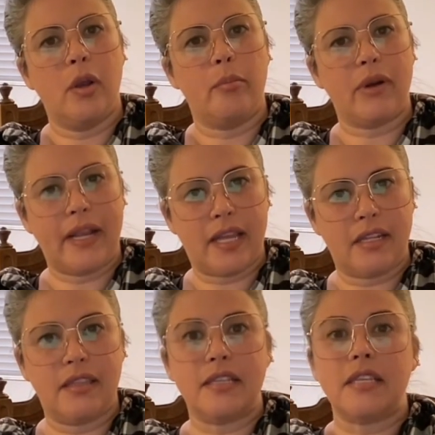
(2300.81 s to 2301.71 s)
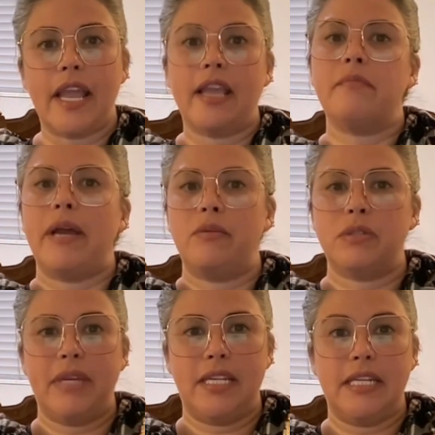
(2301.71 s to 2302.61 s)
brand, this handbag was
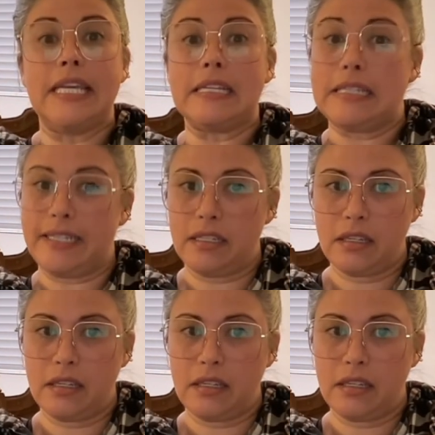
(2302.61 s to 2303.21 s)
made in Italy.